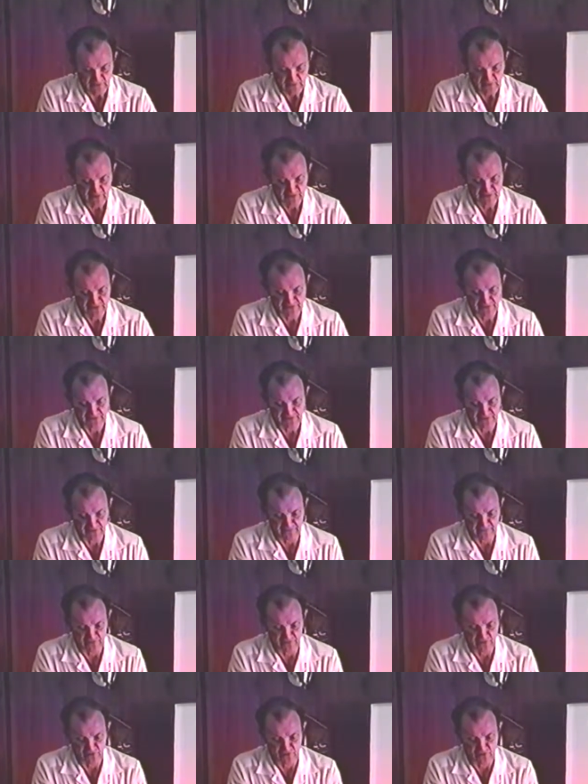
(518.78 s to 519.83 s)
it didn't take
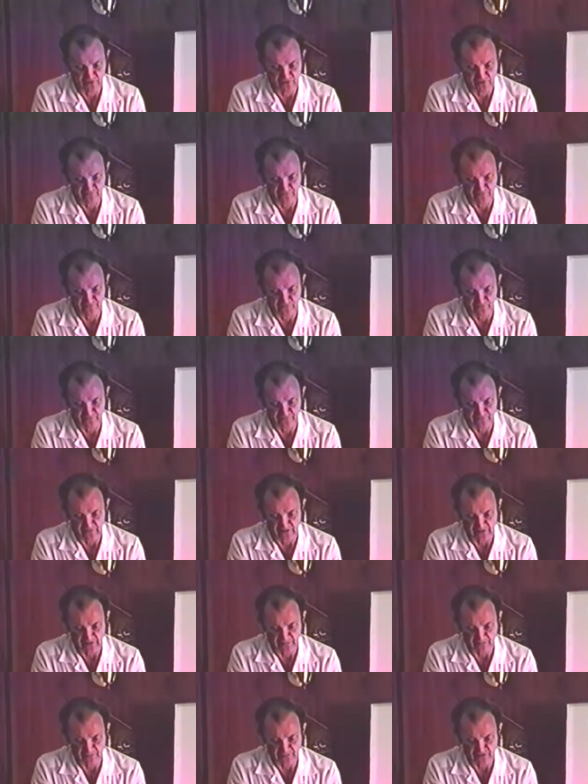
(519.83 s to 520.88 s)
very long for
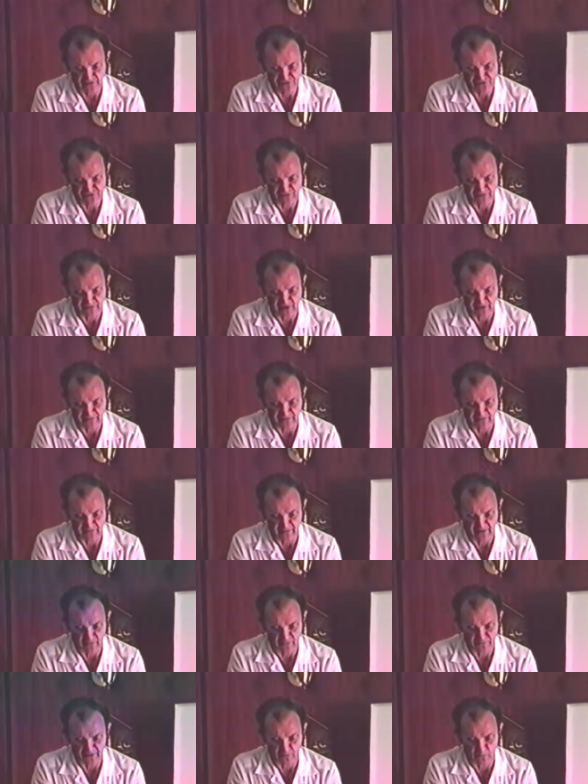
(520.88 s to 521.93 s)
the priests to have them
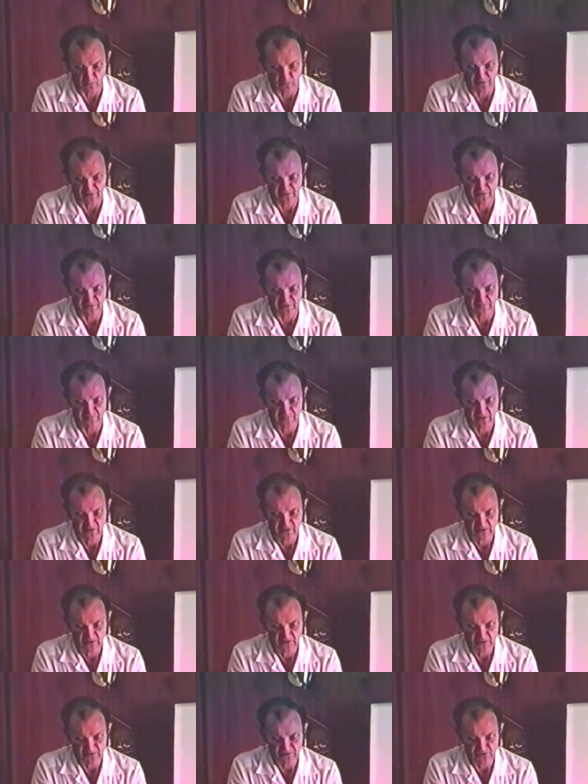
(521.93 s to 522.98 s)
back where they wanted them.
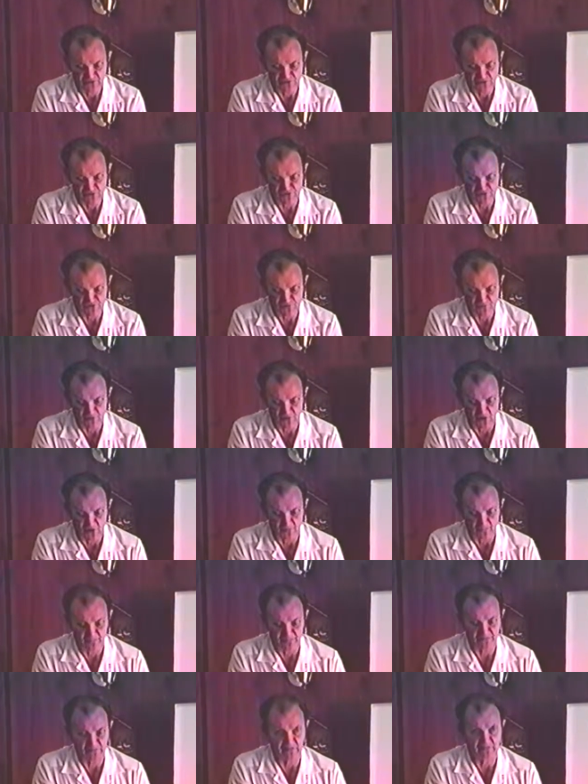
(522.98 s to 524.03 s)
The churches
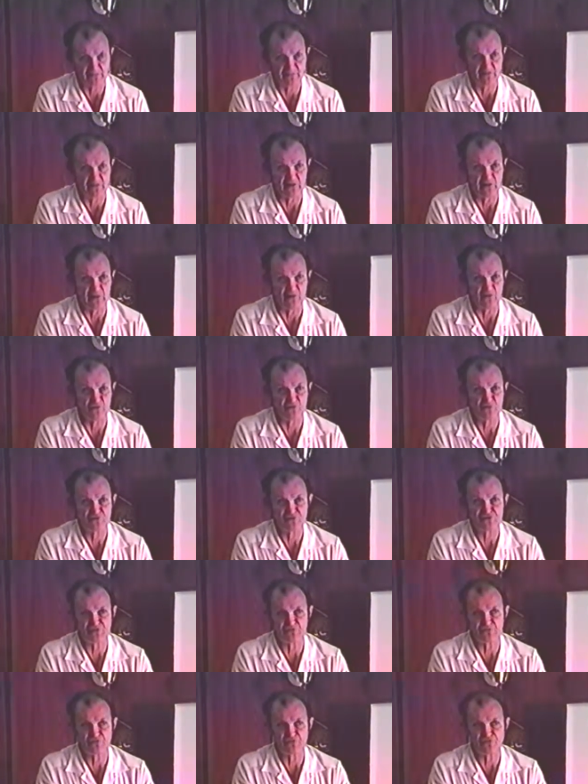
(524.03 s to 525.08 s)
reopened and the old
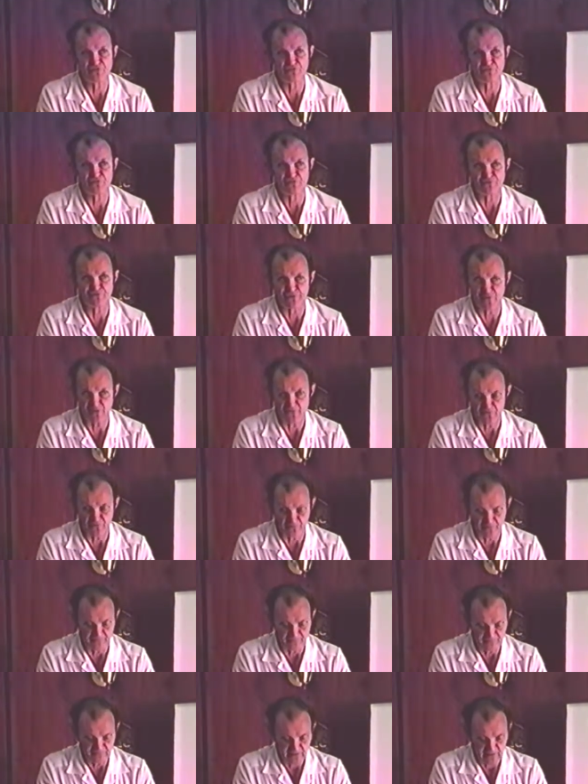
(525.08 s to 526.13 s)
servitude
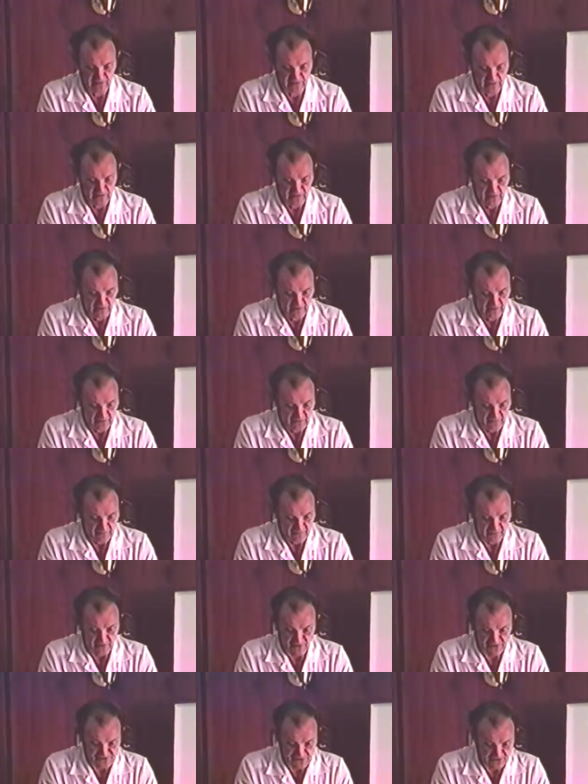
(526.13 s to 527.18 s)
continued.
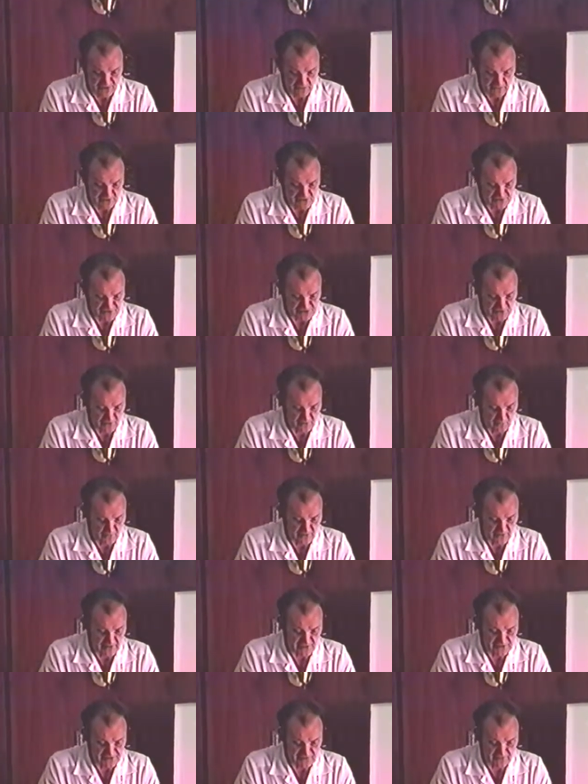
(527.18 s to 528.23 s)
But I said to myself,
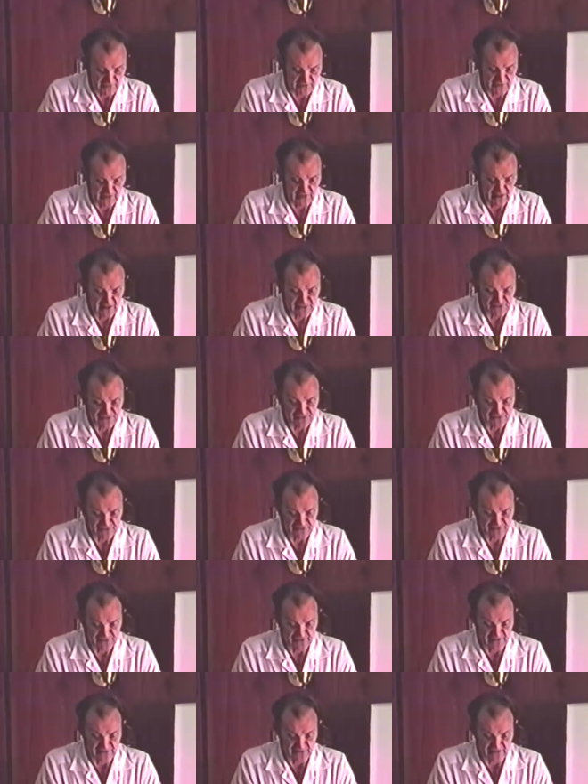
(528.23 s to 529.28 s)
well, that's the Middle Ages, that's
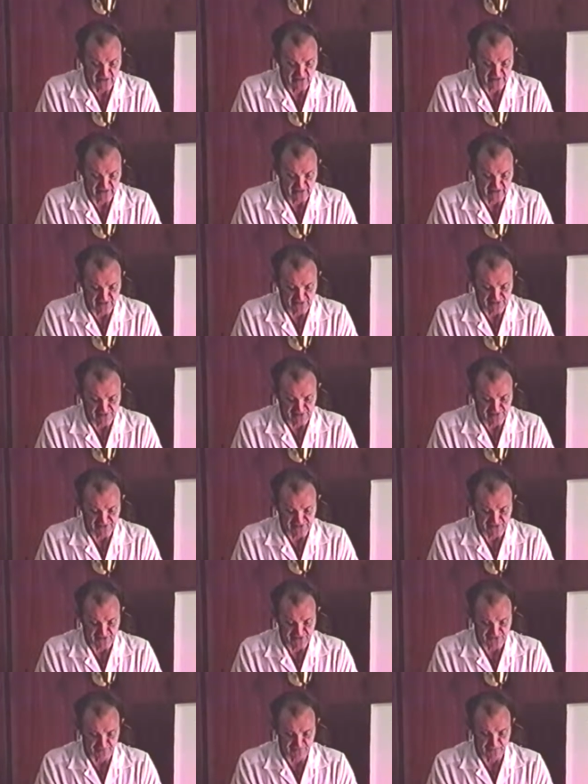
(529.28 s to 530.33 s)
the Dark Ages,
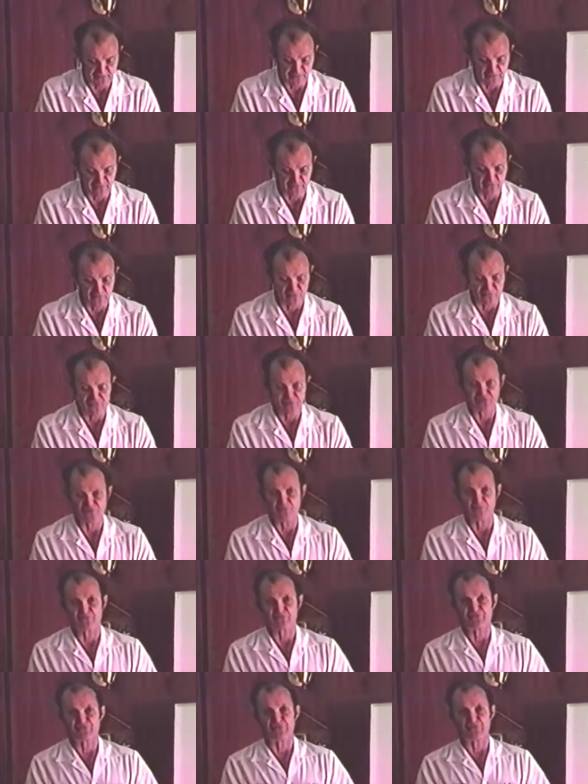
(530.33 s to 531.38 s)
that's the period of ignorance and
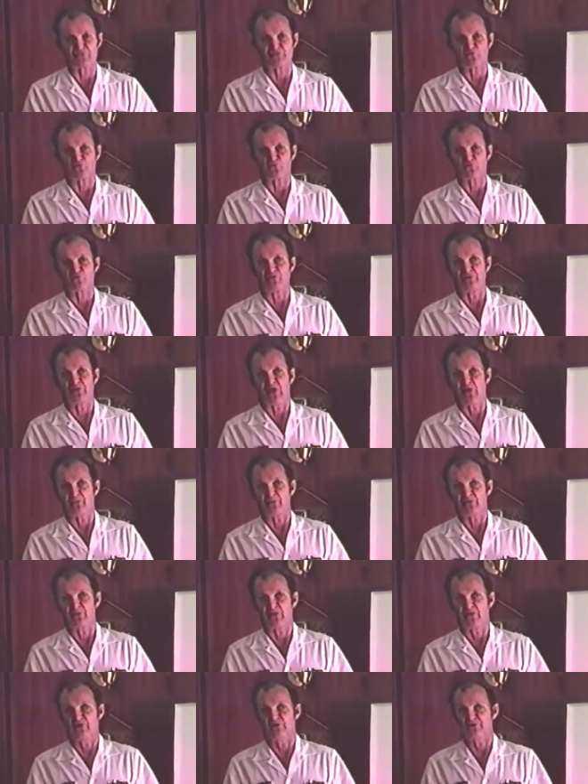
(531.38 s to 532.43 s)
superstition. It couldn't happen
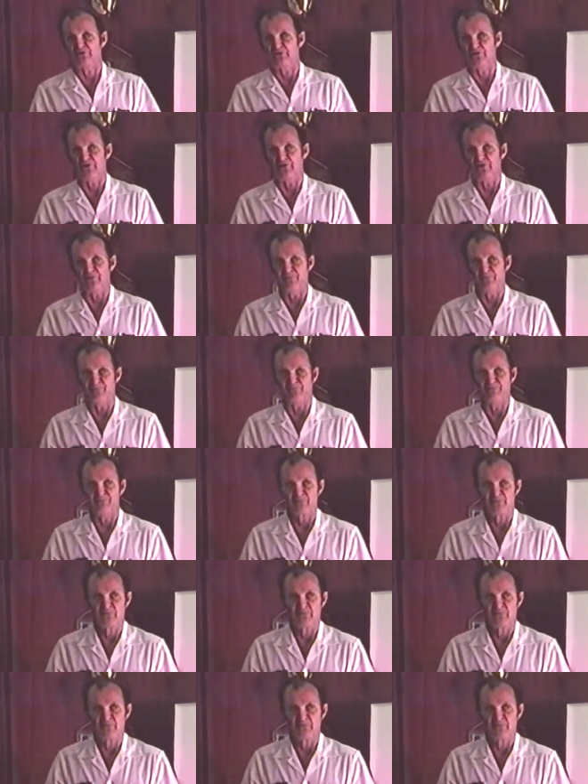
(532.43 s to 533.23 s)
in our time.